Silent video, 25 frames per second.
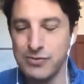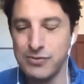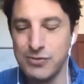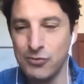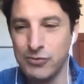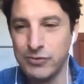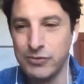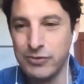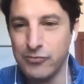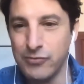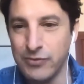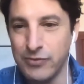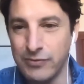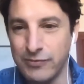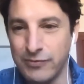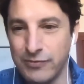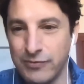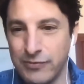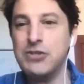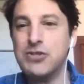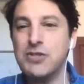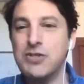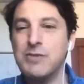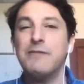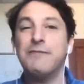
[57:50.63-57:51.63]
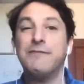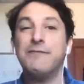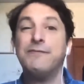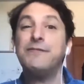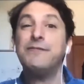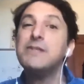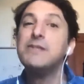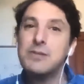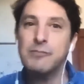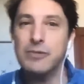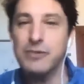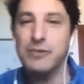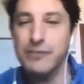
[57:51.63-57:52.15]
all the vis
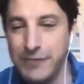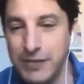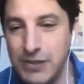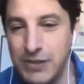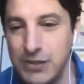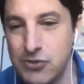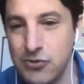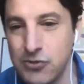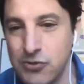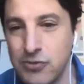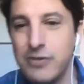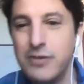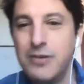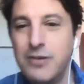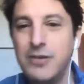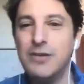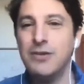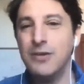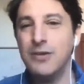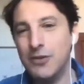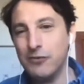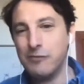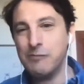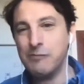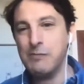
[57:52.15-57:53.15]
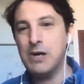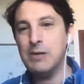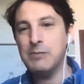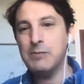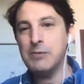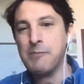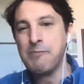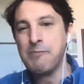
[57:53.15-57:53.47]
visible feature of mama.